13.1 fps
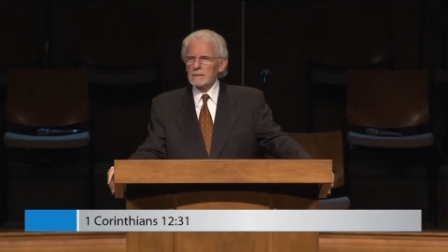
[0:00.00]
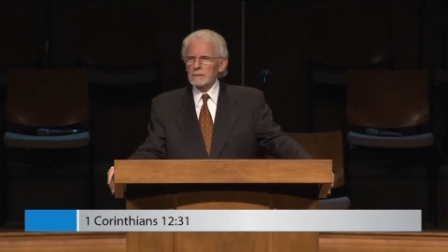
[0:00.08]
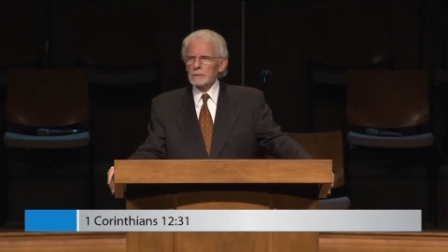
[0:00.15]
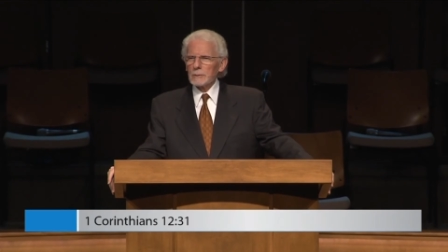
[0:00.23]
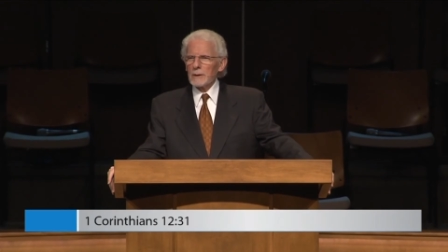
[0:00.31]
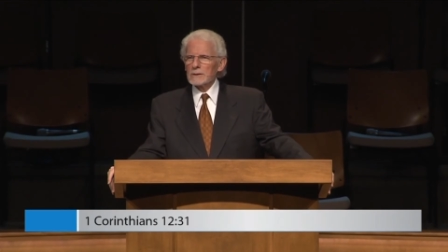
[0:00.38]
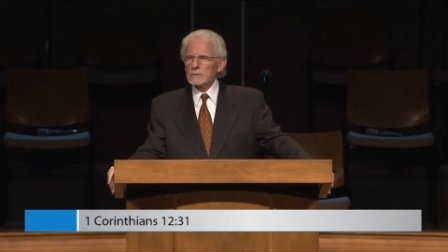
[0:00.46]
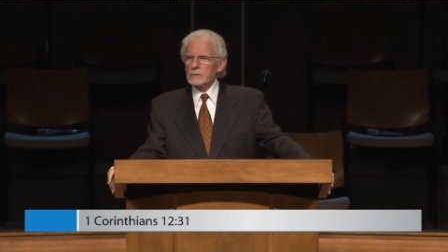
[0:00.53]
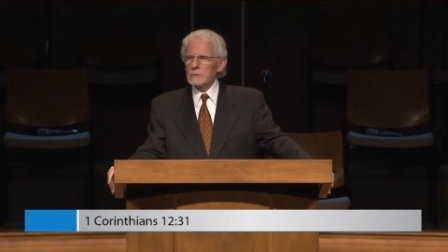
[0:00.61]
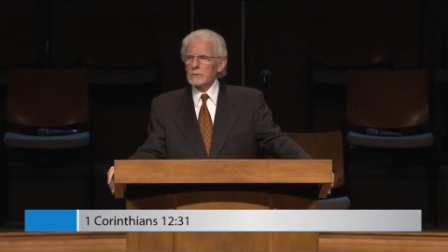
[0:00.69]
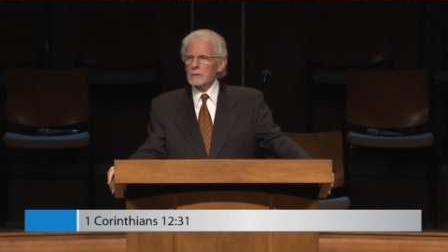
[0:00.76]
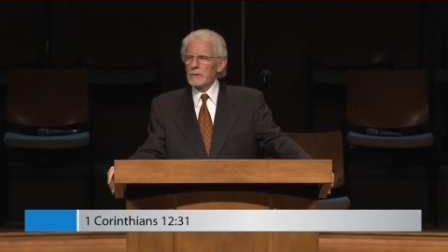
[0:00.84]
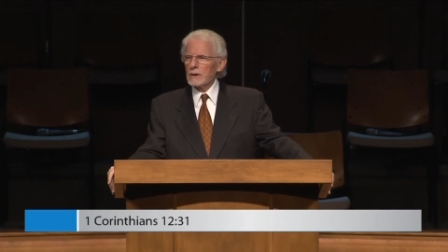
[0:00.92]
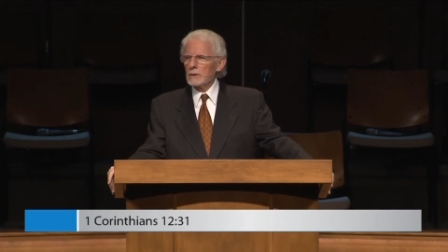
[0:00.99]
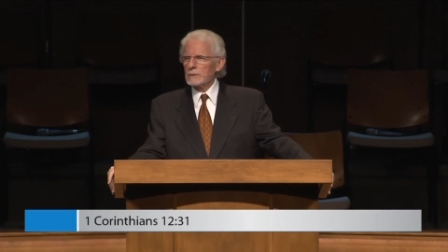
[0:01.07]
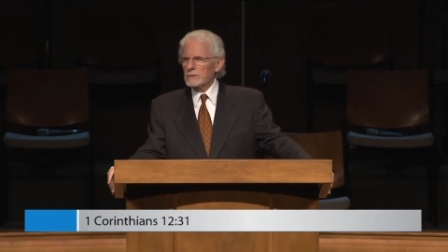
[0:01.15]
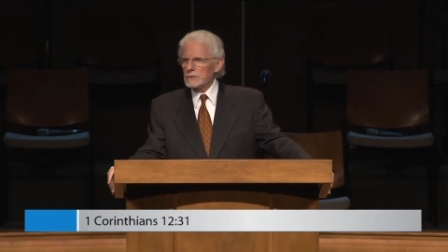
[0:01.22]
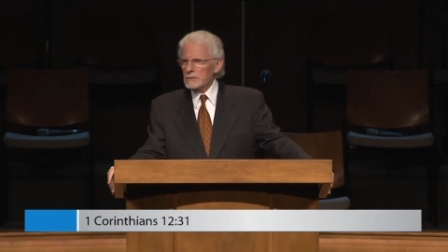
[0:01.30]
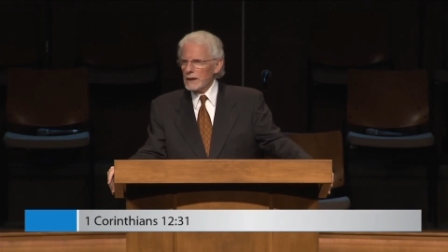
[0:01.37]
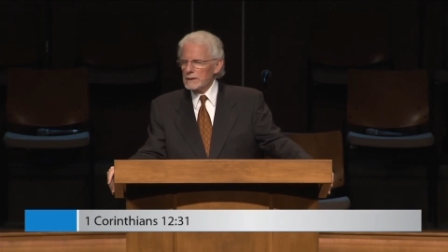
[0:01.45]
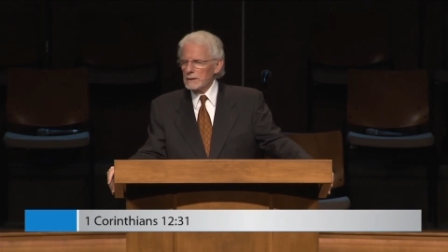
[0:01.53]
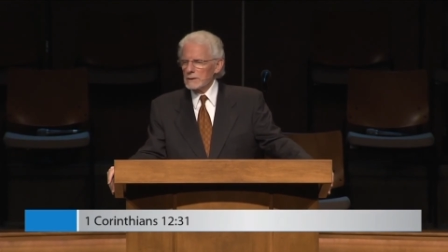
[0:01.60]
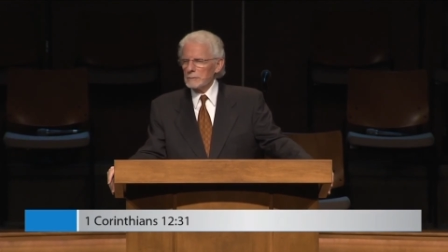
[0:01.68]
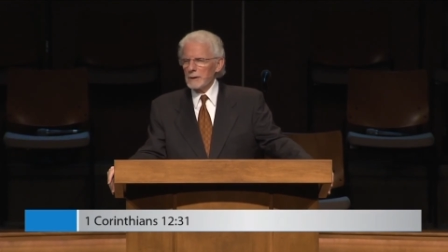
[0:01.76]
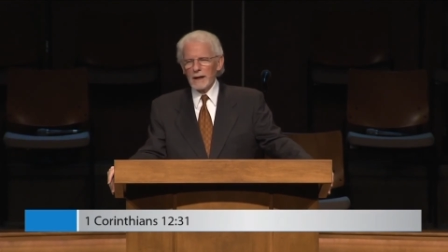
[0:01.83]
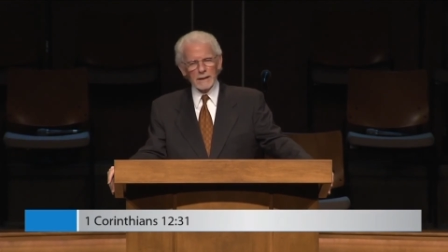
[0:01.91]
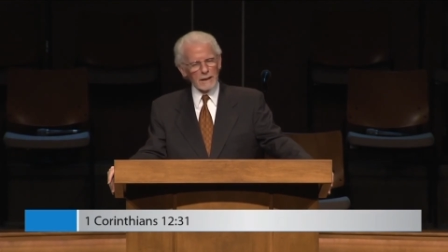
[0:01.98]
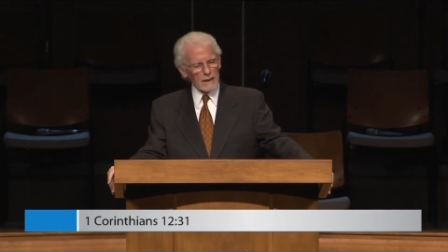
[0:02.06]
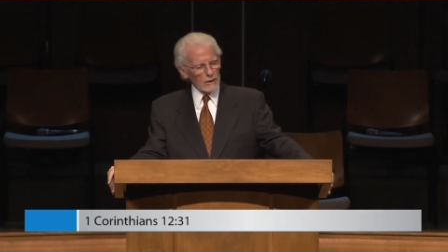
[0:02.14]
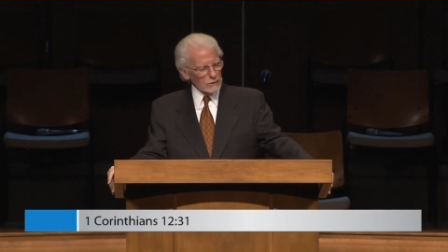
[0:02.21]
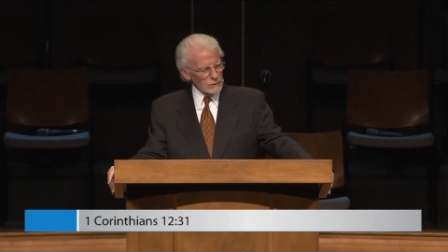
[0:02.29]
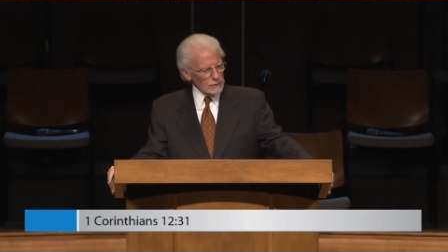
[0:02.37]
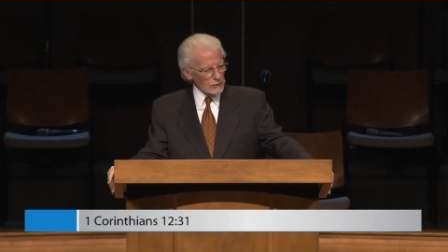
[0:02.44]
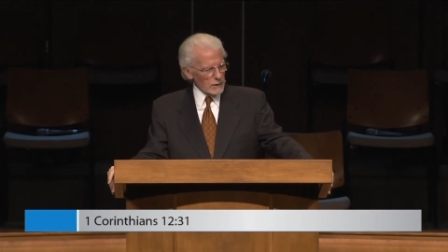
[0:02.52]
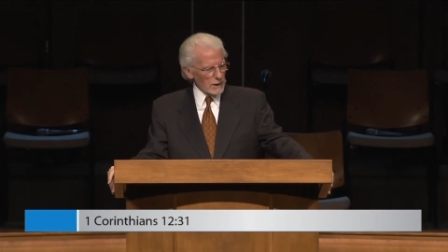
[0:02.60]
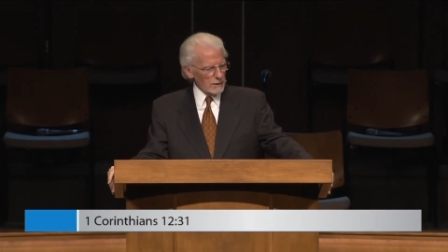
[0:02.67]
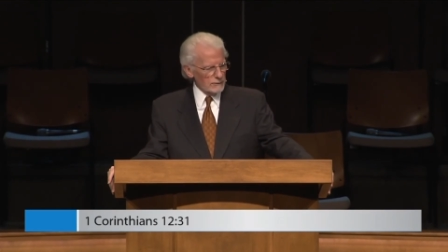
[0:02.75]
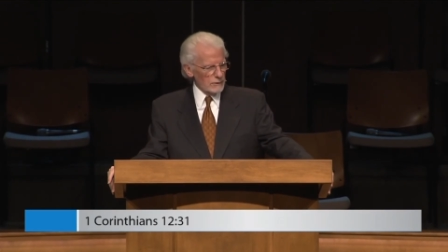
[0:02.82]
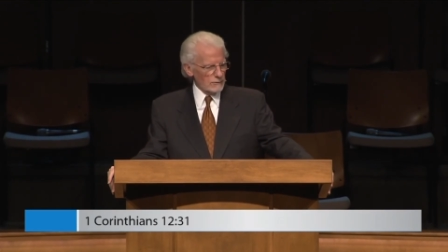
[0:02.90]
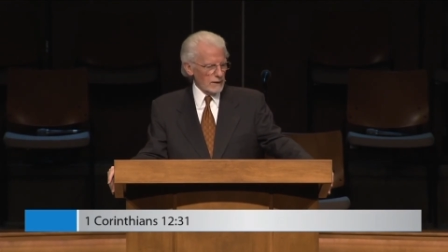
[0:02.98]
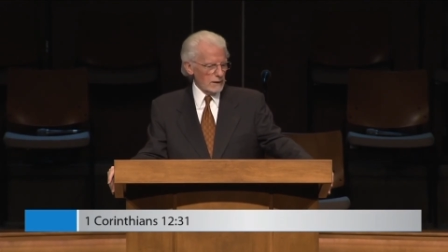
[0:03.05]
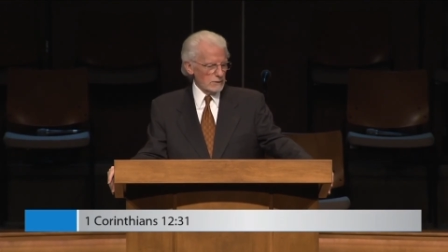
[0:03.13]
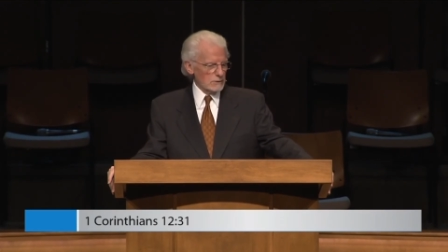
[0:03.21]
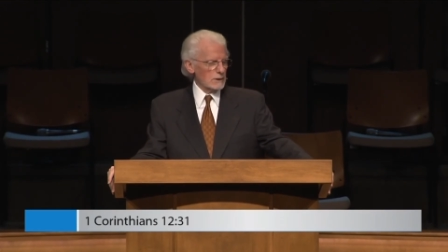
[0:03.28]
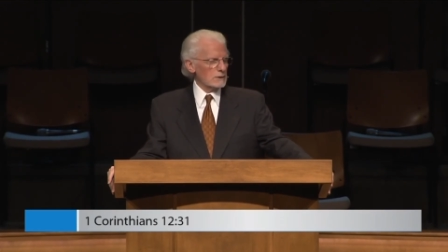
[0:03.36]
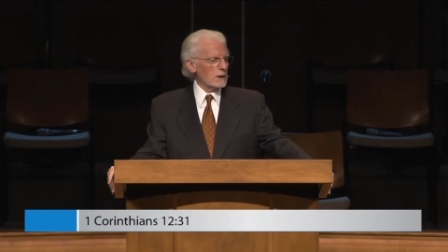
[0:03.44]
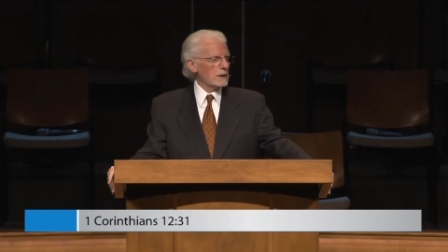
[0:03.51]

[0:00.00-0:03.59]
responsible with the oversight of the body and also the gift of teaching.